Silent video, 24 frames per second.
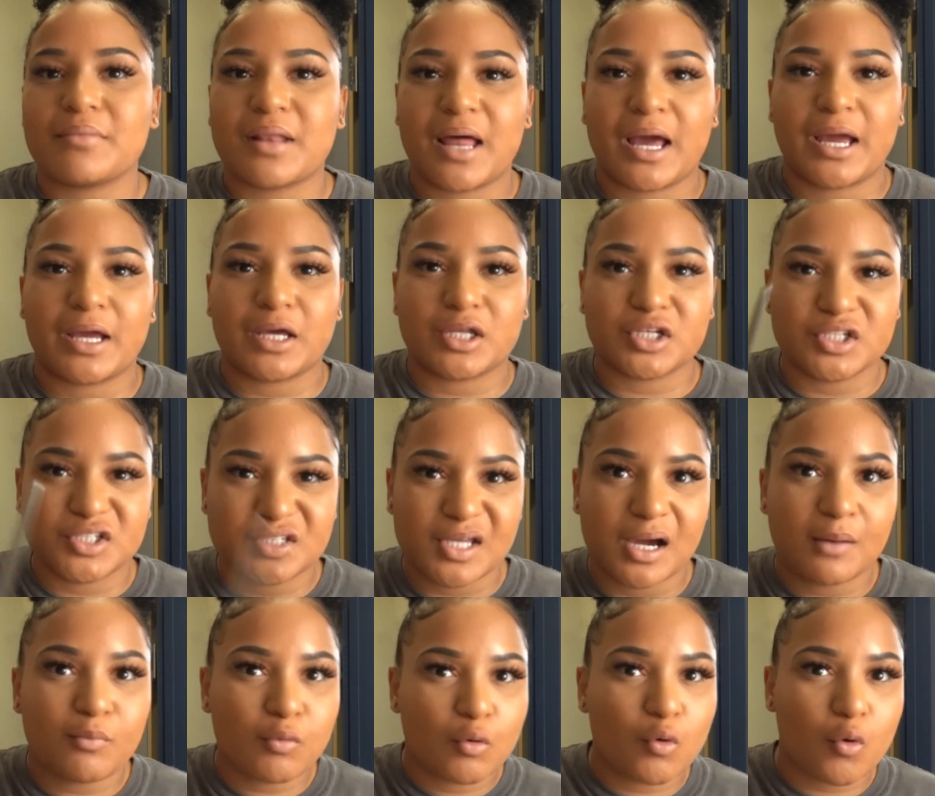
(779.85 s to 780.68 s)
like
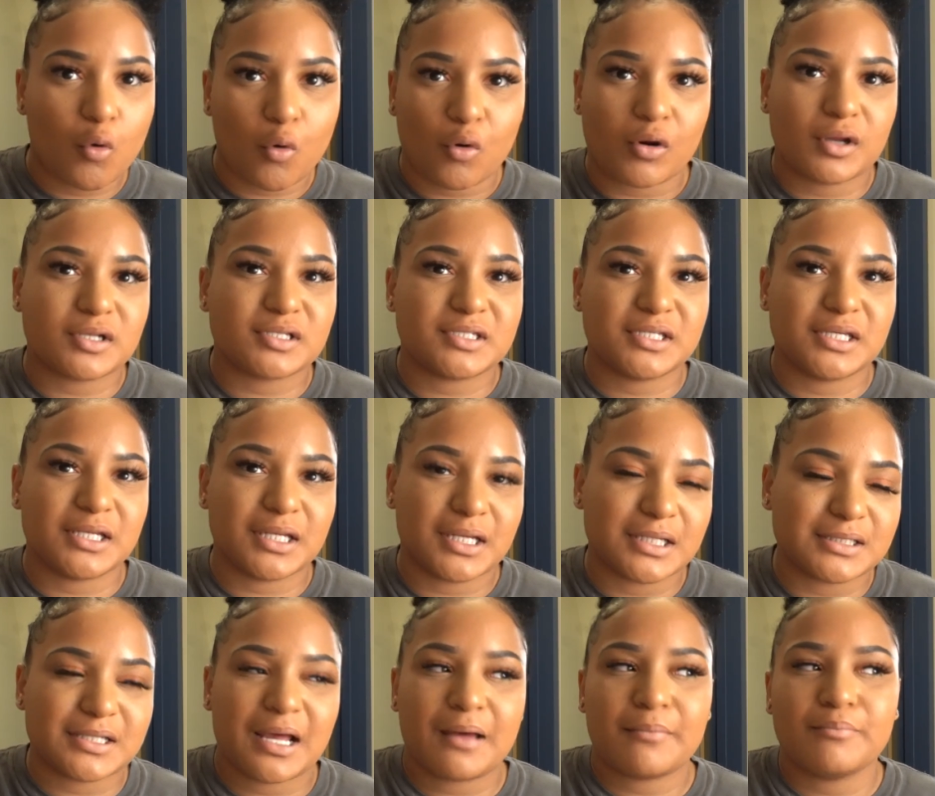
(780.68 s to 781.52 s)
double quarantined
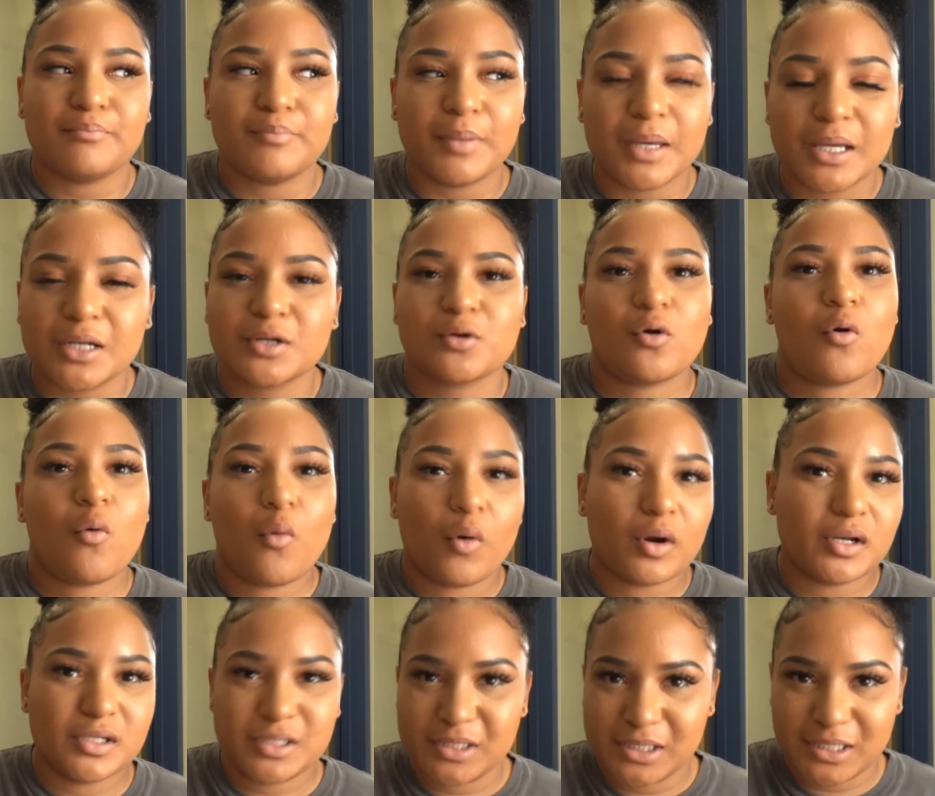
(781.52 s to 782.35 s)
because I've been
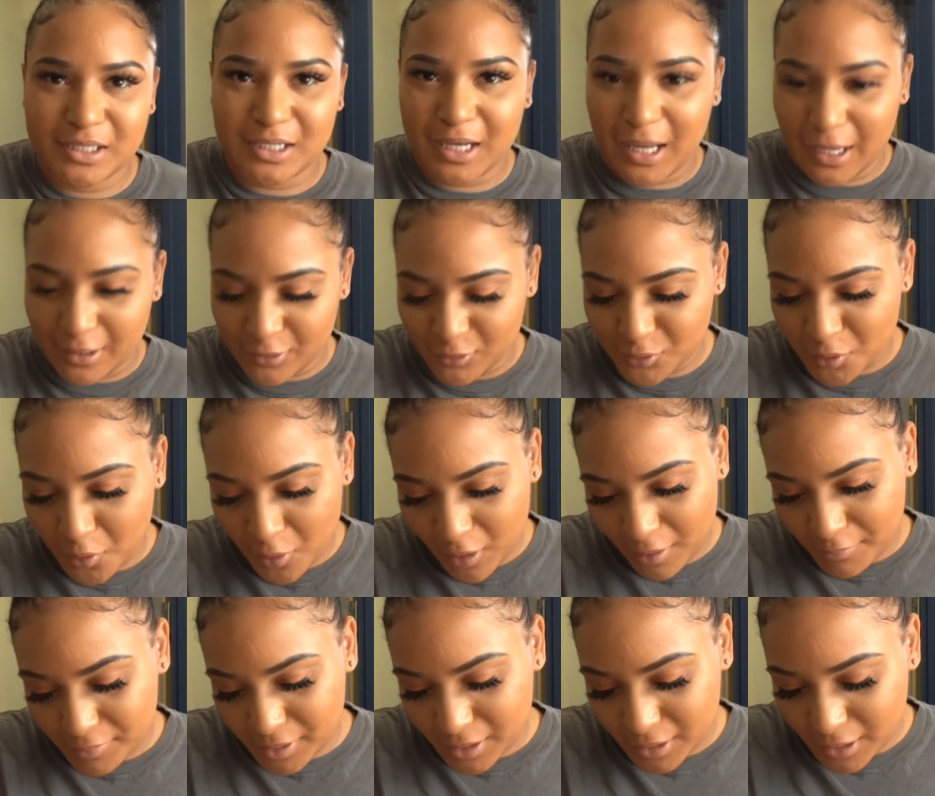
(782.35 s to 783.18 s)
quarantined, like, you know
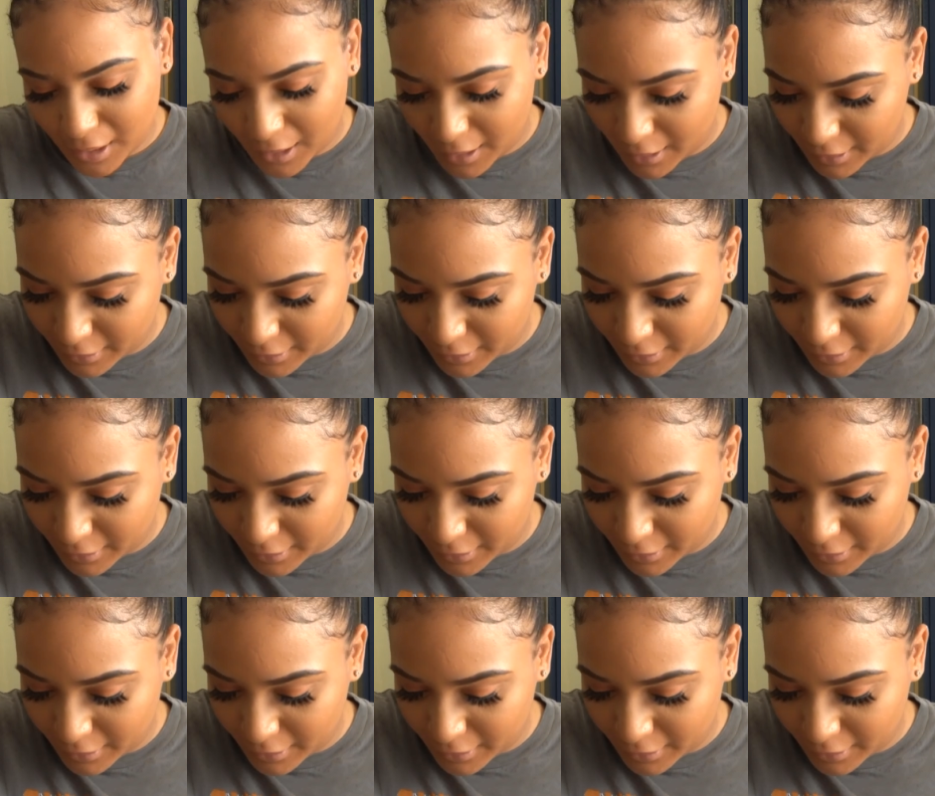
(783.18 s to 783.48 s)
what I mean?